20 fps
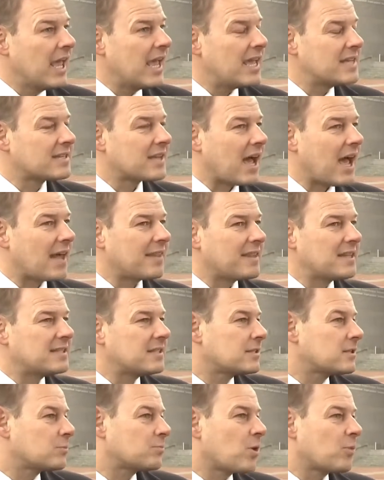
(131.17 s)
Is, and
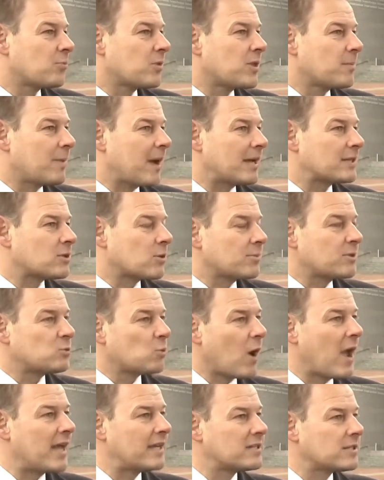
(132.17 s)
this is the problem with the backstop,
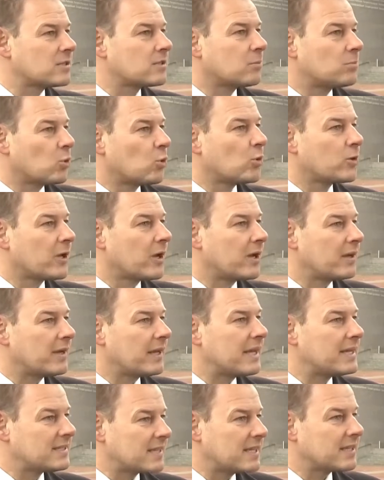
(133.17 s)
is where does the border
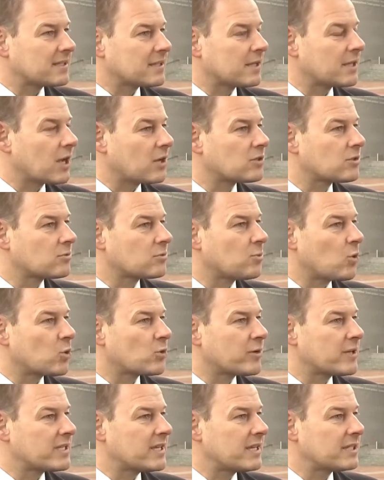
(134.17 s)
exist, the customs
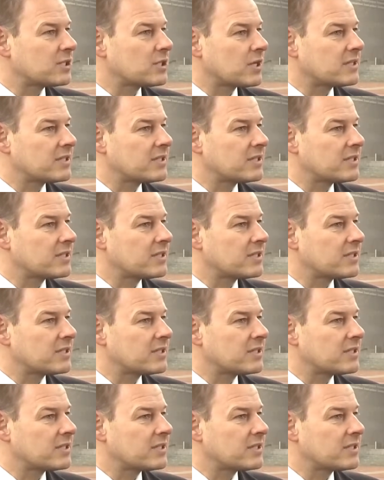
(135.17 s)
border exist?